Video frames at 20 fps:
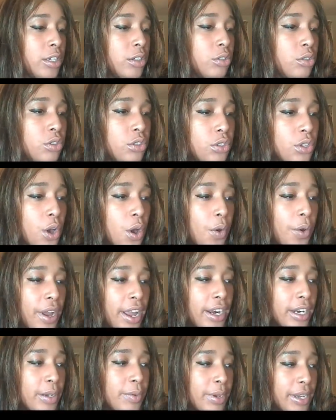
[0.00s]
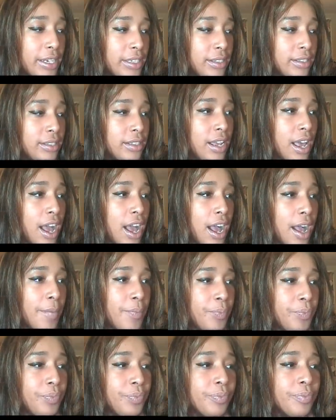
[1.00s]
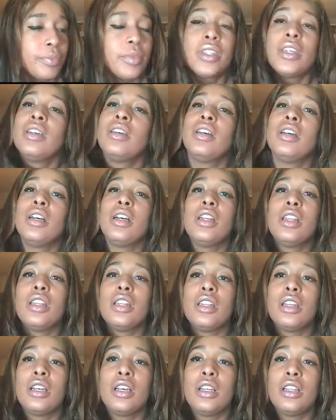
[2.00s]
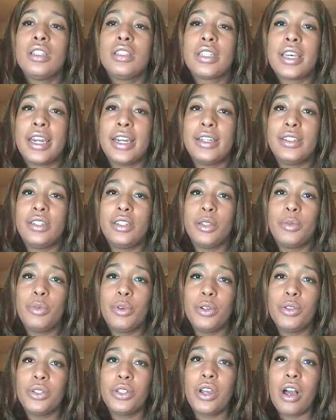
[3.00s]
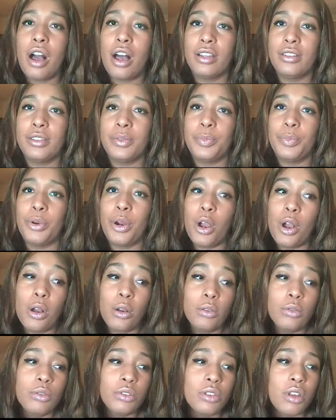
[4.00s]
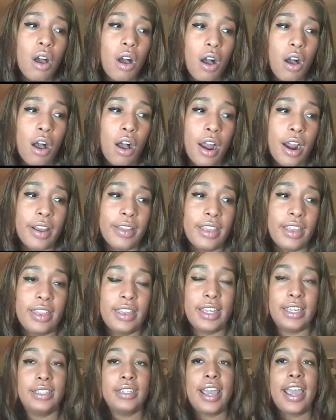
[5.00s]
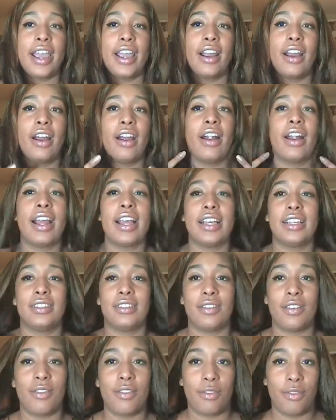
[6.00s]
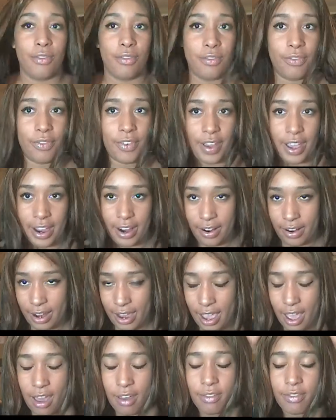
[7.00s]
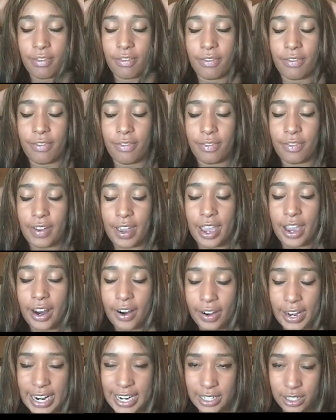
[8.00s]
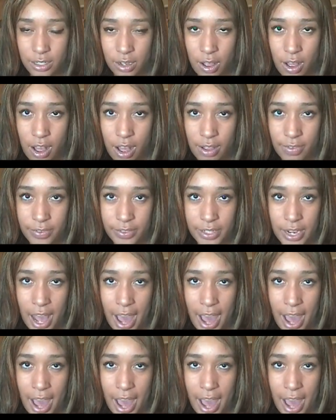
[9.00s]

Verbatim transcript: So anyways, let's get into the pros and cons. Pros are that this hair is very, very soft.